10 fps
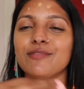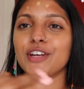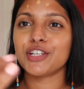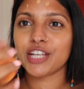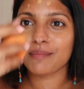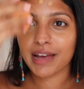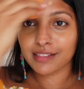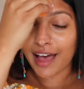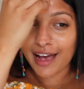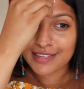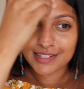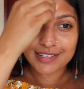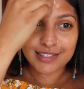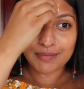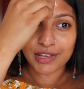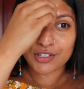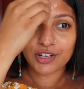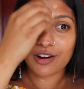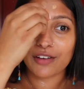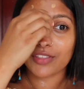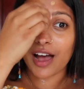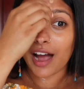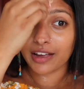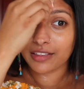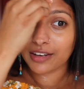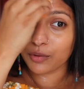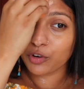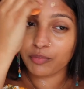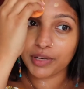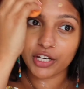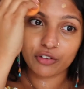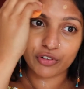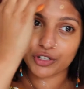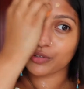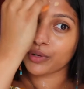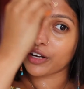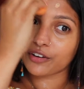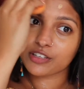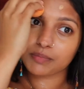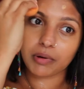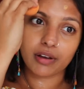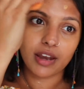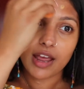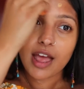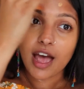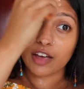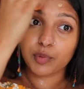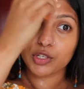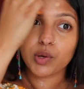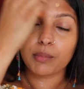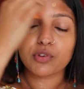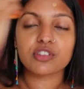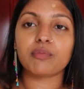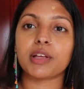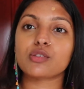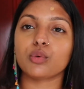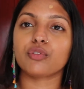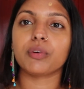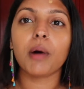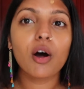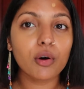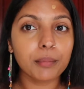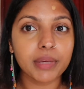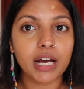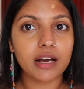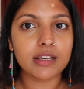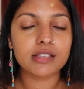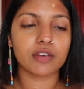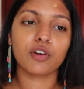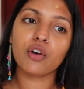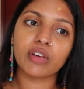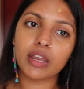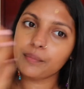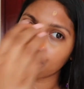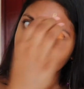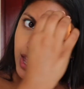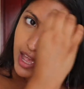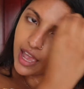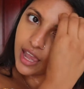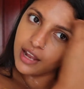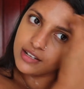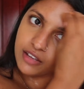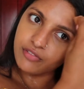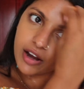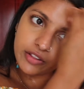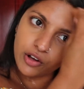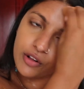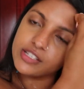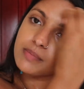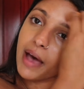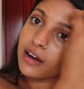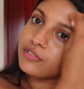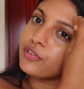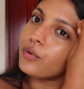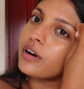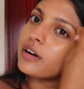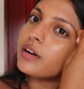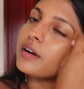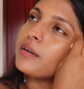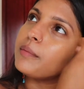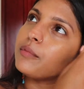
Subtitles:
finishing my last semester on the island. I would have been here for 2 years, but I've been doing most of med school from home because of COVID, and they finally called us back for